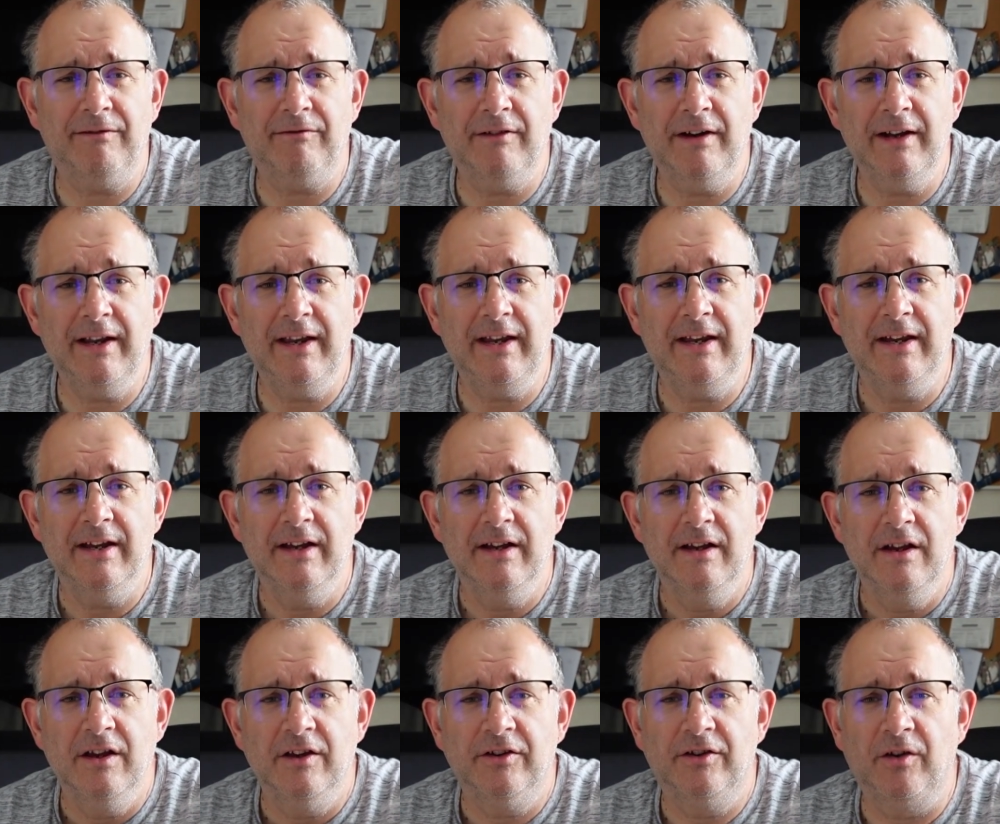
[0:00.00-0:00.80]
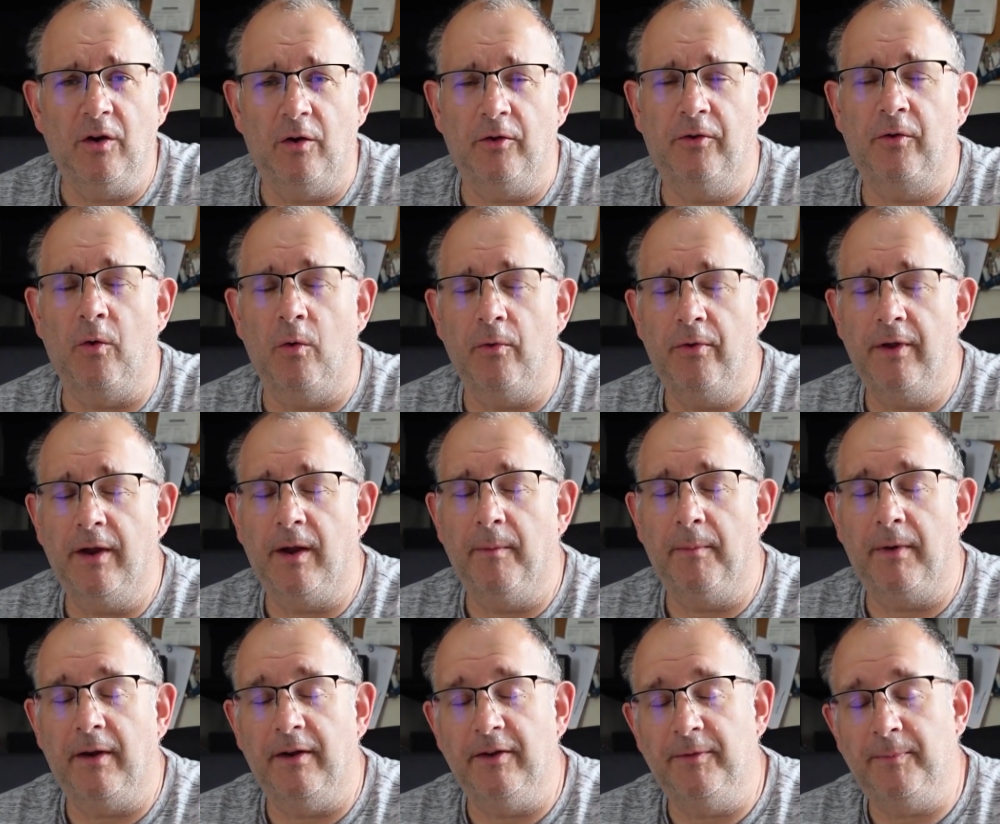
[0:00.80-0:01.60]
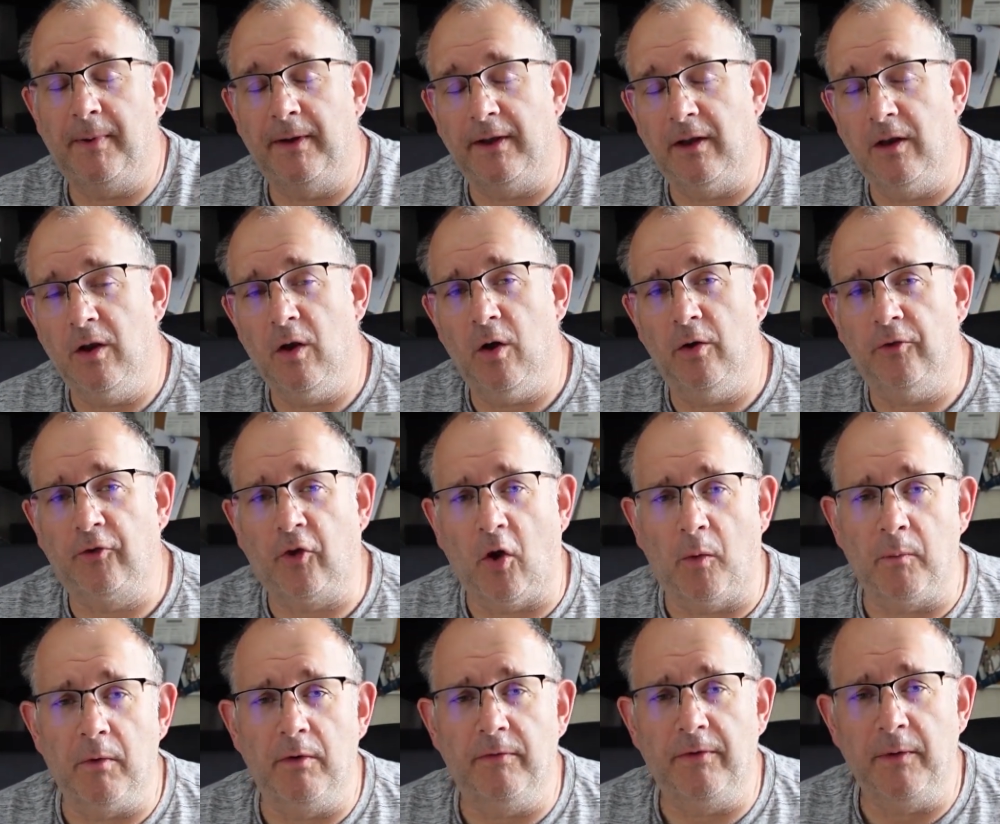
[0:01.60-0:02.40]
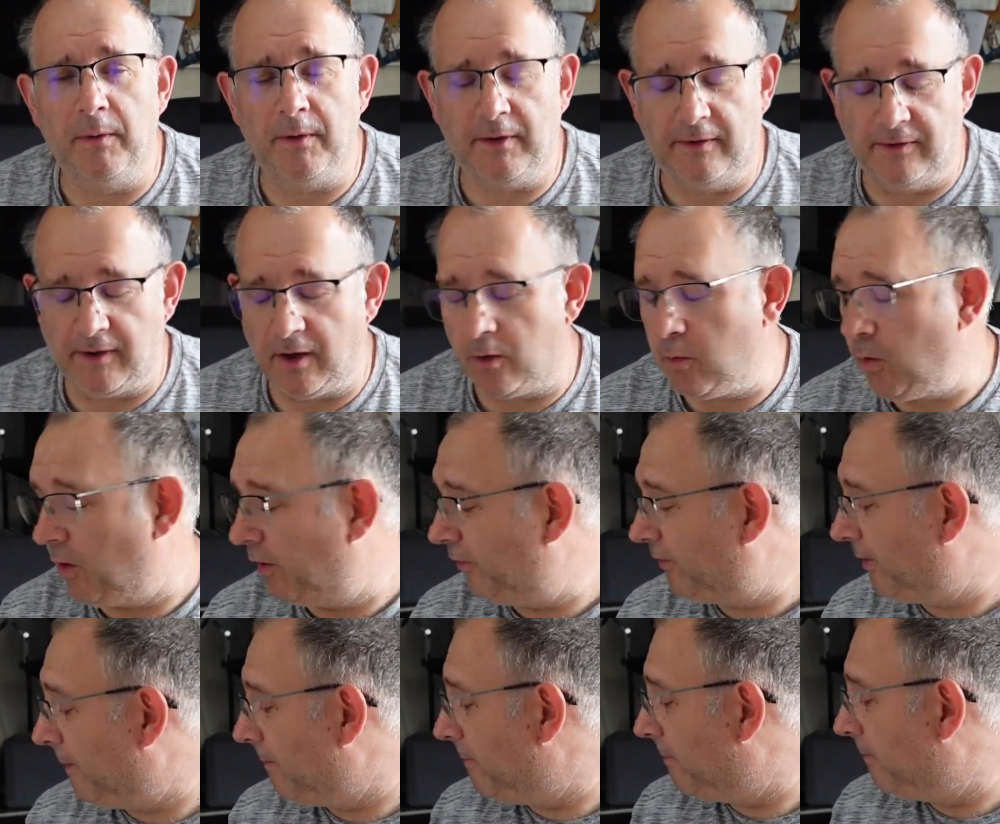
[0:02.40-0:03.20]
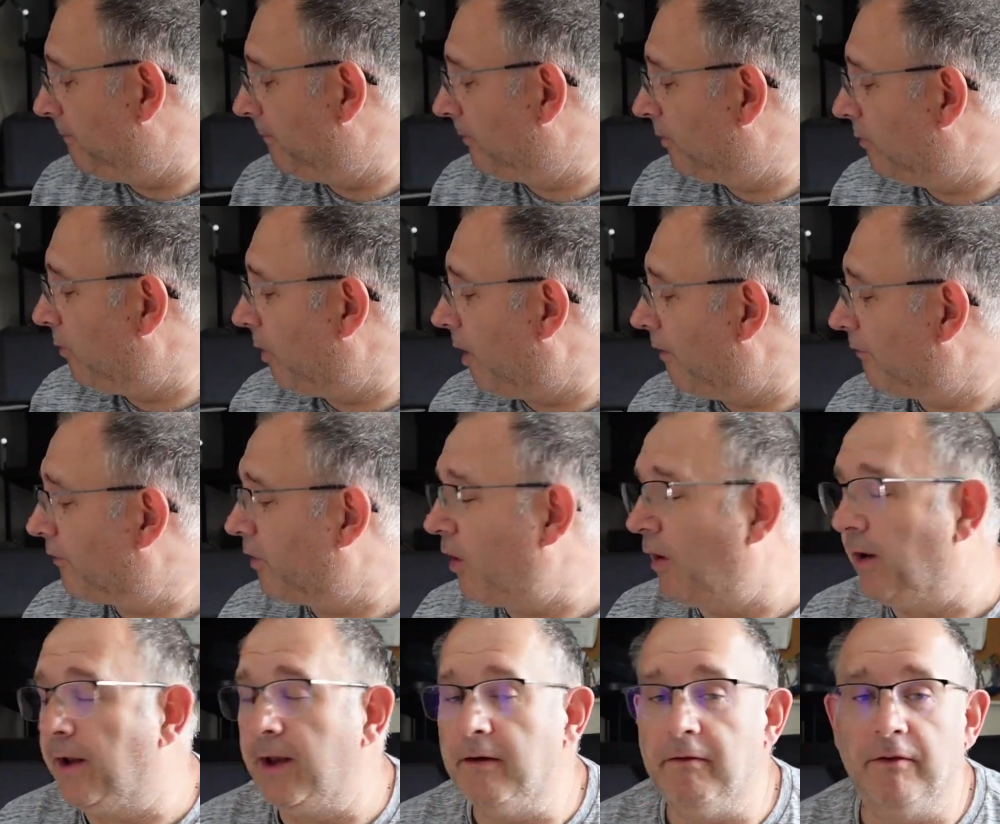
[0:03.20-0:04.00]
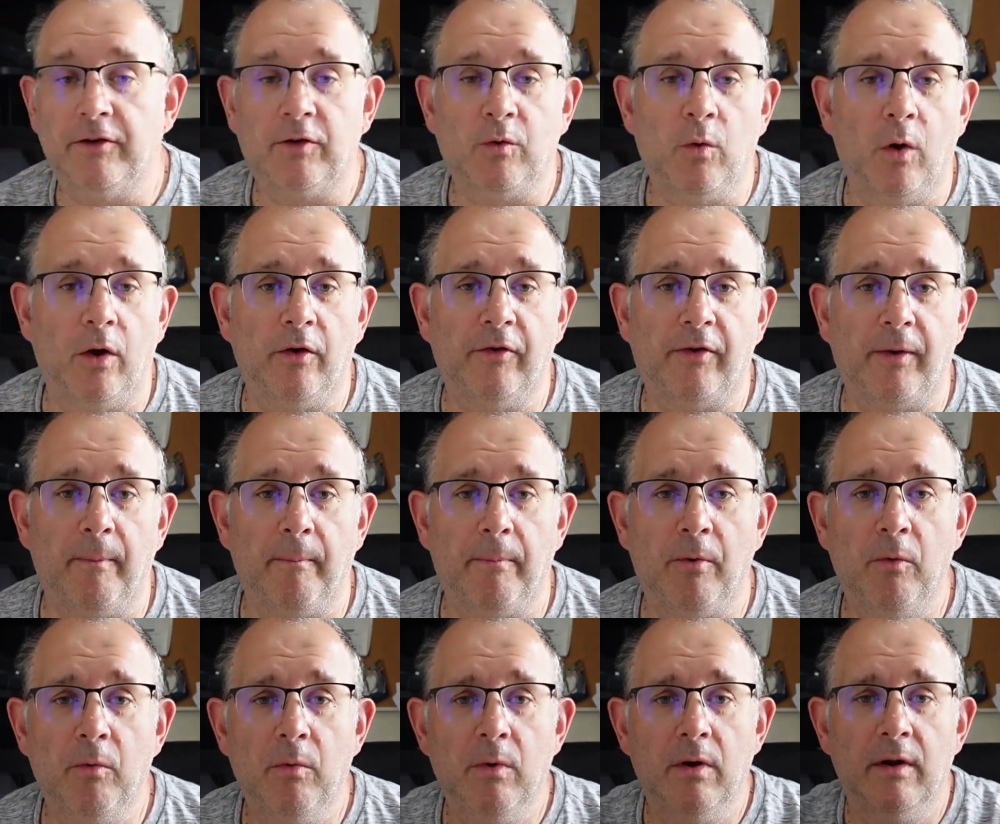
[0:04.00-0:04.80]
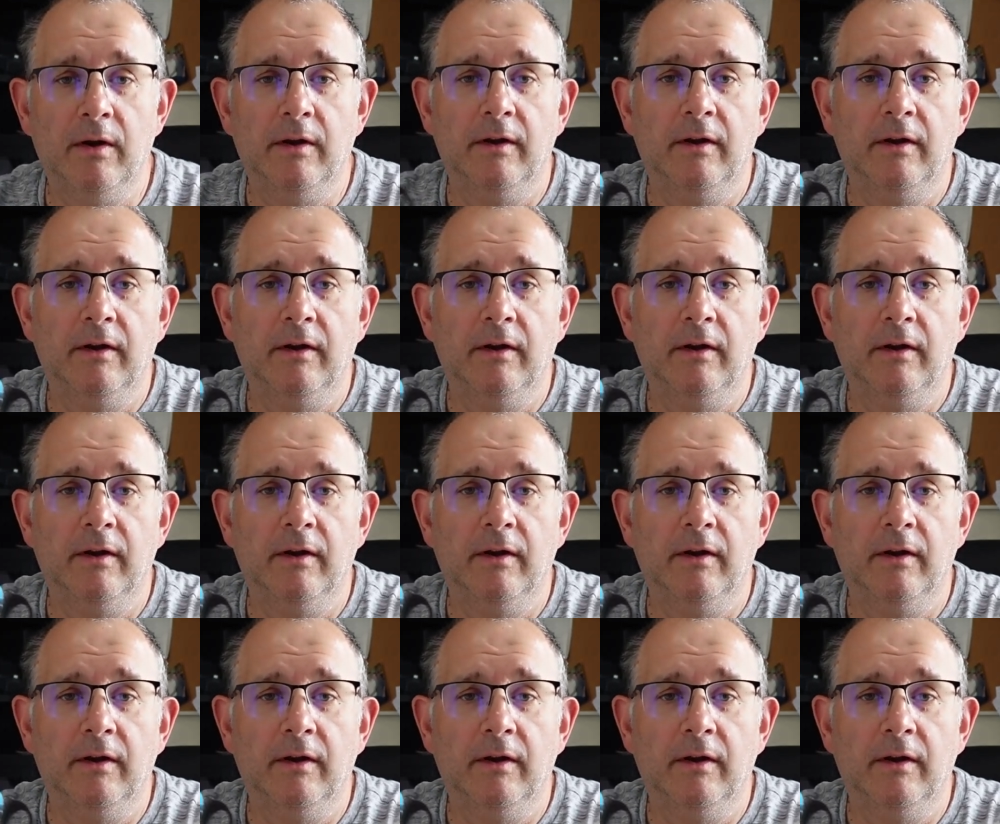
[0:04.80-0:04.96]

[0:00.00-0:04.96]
Really, it's not the sort of thing I'm going to spend a lot of time reviewing because they're quite simple. What I've got in here is quite simple.